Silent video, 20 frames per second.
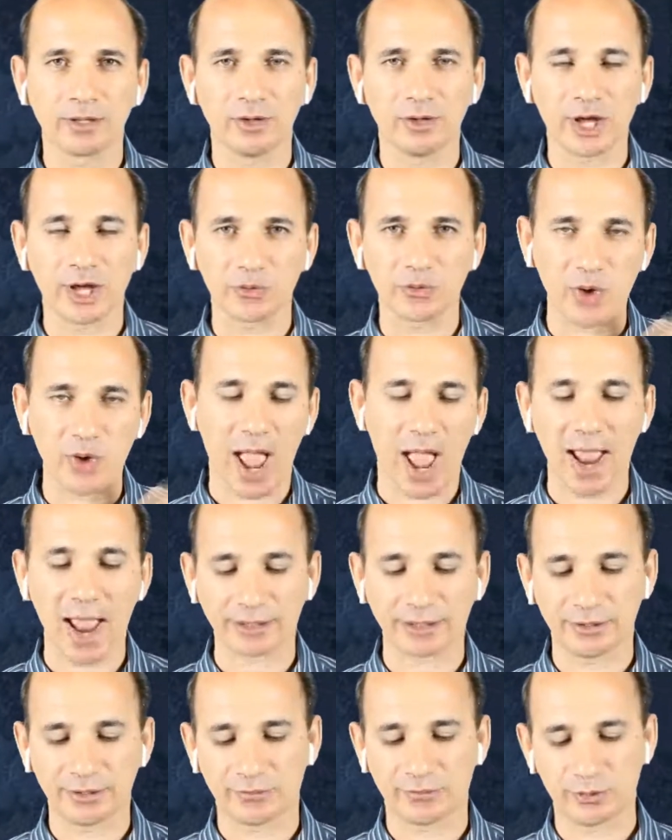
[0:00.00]
like
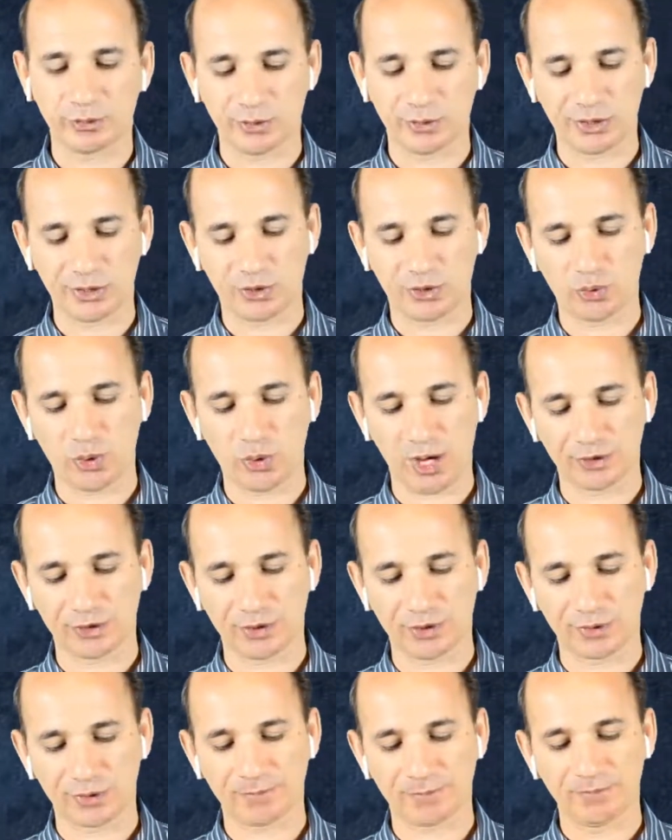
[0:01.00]
reactive to
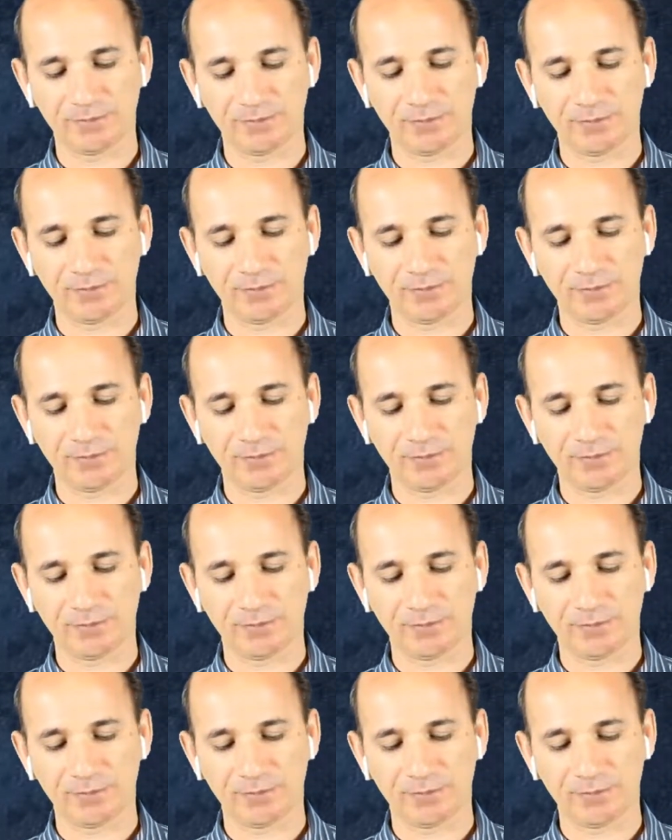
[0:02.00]
situations.